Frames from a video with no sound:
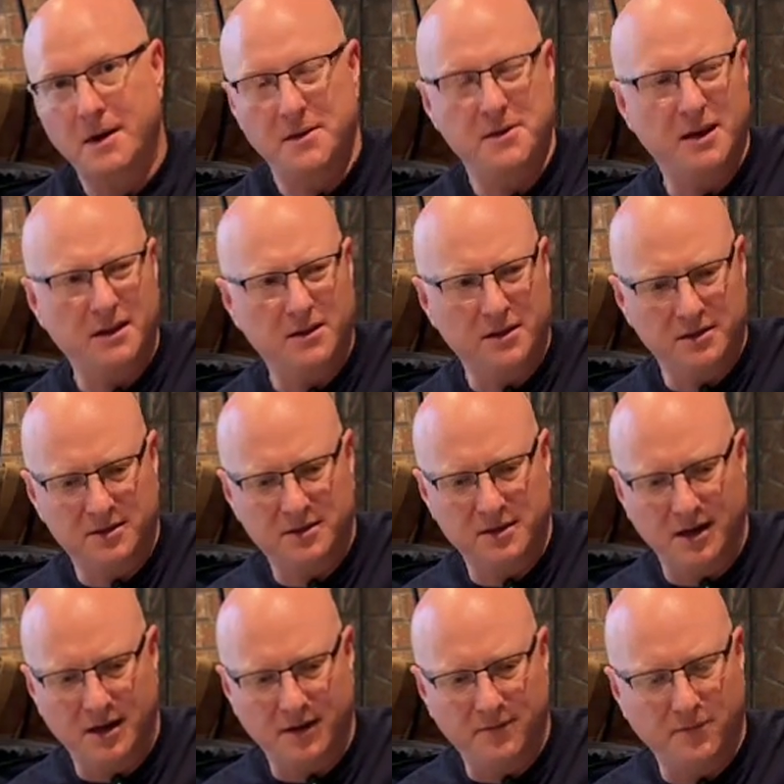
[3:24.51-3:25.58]
I think that's
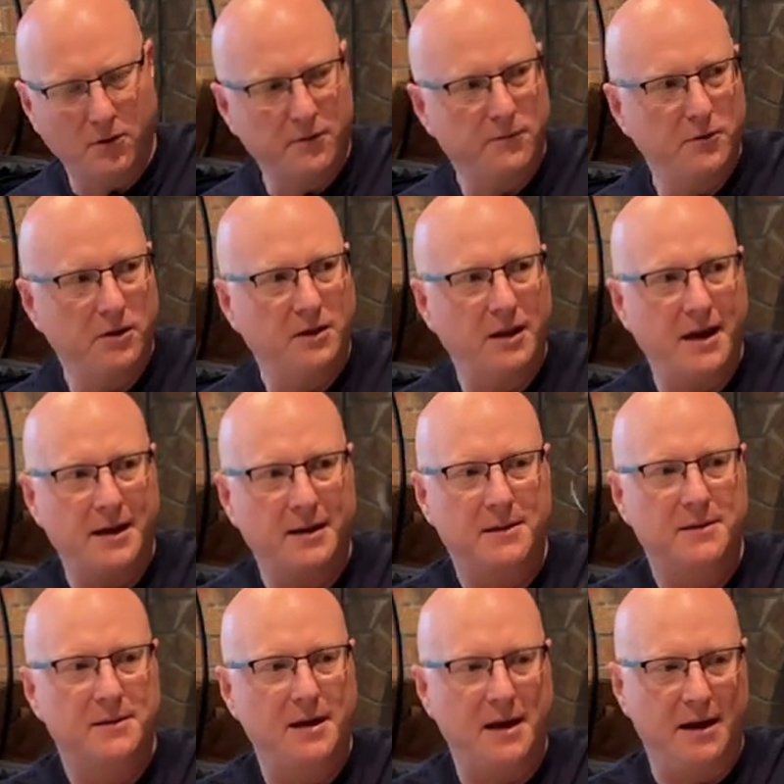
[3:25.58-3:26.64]
4 foot
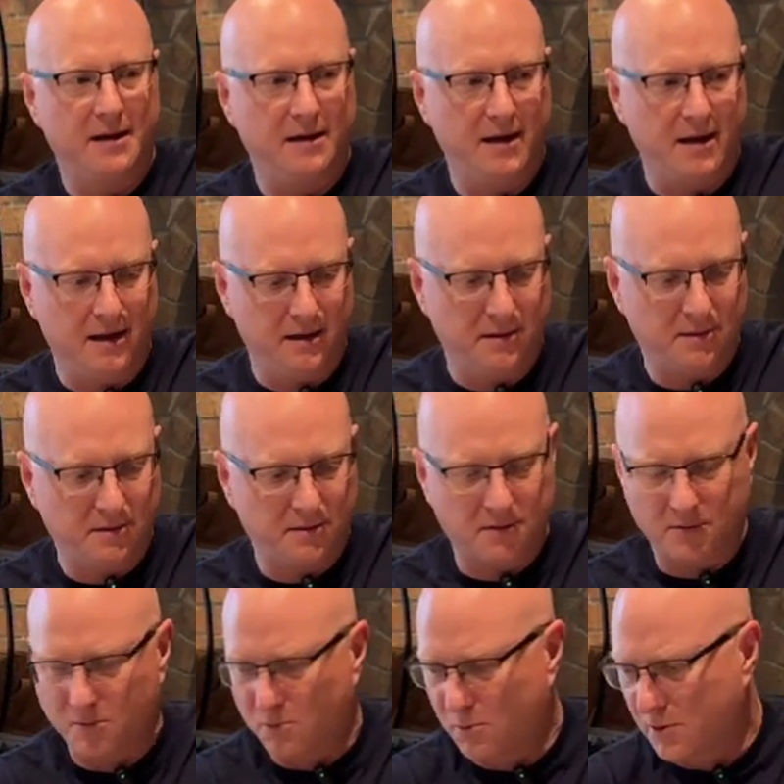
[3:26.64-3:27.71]
length and a
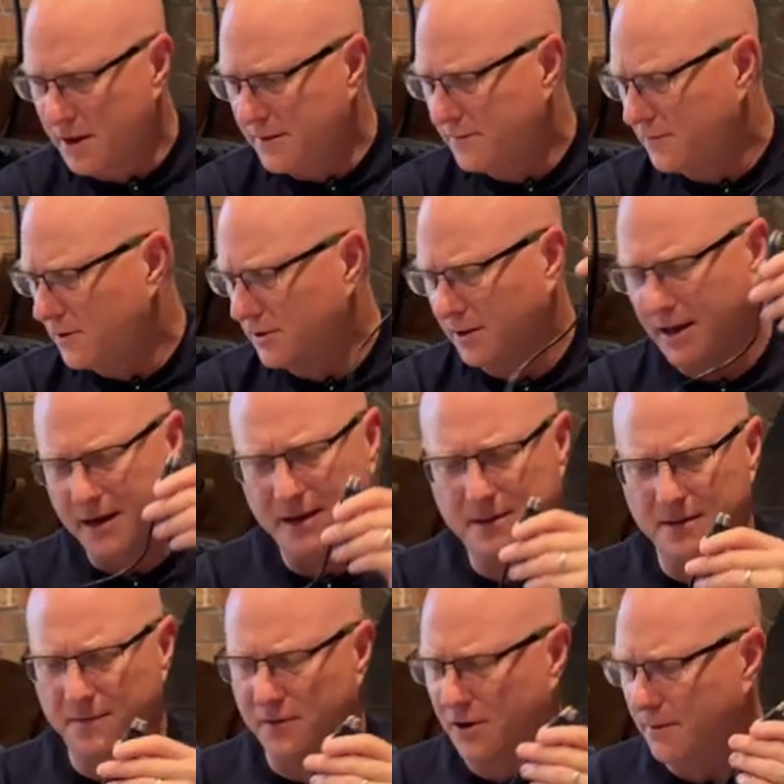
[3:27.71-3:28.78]
3 foot length,
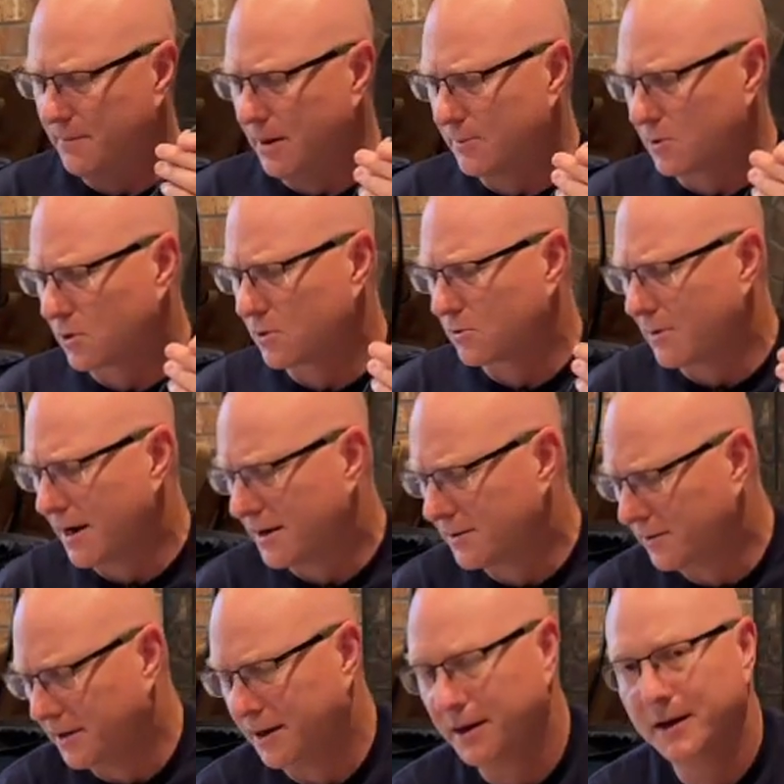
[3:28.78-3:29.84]
if I remember
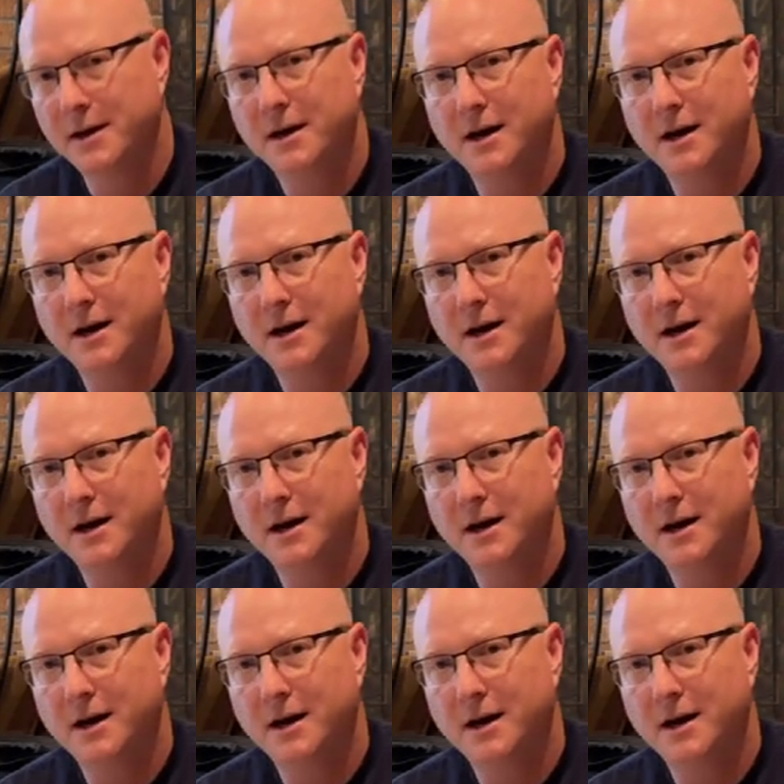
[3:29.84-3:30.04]
correctly.